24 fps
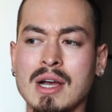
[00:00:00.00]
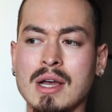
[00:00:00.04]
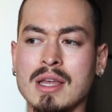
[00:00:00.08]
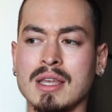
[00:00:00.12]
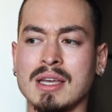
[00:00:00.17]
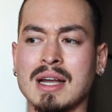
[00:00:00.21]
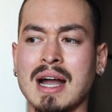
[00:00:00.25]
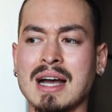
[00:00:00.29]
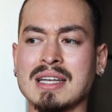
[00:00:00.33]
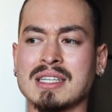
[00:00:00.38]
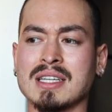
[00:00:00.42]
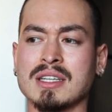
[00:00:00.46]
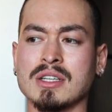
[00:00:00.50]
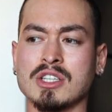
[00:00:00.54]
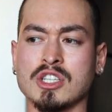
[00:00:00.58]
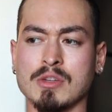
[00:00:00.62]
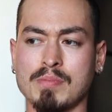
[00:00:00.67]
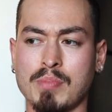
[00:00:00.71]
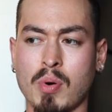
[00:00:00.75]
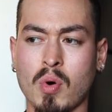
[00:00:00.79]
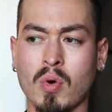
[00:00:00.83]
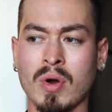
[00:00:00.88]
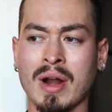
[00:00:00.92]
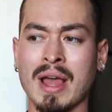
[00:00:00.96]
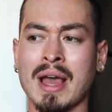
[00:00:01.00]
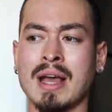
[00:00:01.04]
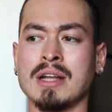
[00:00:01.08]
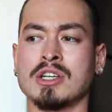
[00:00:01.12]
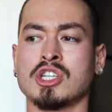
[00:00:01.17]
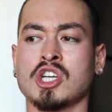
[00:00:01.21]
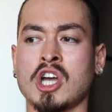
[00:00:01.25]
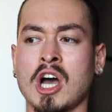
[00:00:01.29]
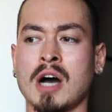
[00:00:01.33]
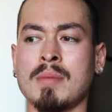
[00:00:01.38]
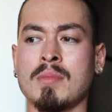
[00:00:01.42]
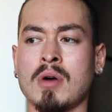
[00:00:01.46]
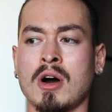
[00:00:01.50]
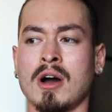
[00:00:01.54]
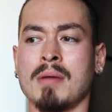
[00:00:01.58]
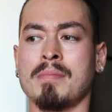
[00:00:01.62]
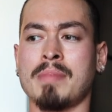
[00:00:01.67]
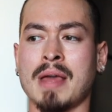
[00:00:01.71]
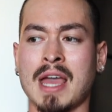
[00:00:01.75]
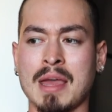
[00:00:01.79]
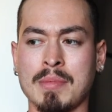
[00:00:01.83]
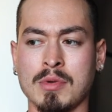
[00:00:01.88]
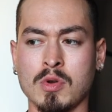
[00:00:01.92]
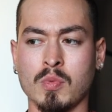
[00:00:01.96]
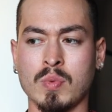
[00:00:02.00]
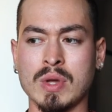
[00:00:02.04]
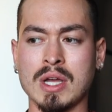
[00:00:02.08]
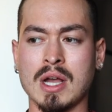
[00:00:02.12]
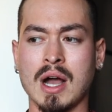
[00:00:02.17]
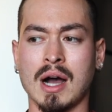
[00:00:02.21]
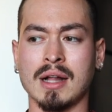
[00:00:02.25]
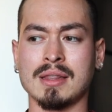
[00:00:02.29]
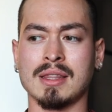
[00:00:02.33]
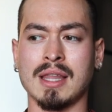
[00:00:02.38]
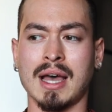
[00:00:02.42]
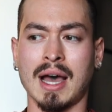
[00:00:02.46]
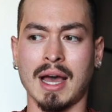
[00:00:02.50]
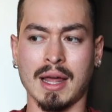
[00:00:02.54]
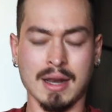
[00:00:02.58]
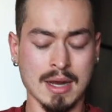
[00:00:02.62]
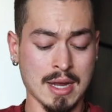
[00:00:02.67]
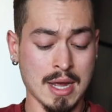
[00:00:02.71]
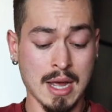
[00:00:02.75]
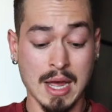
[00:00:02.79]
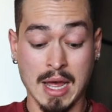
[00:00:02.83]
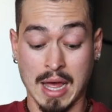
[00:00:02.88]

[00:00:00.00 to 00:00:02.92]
You guys can support EDGE. Come on, baby. We got that.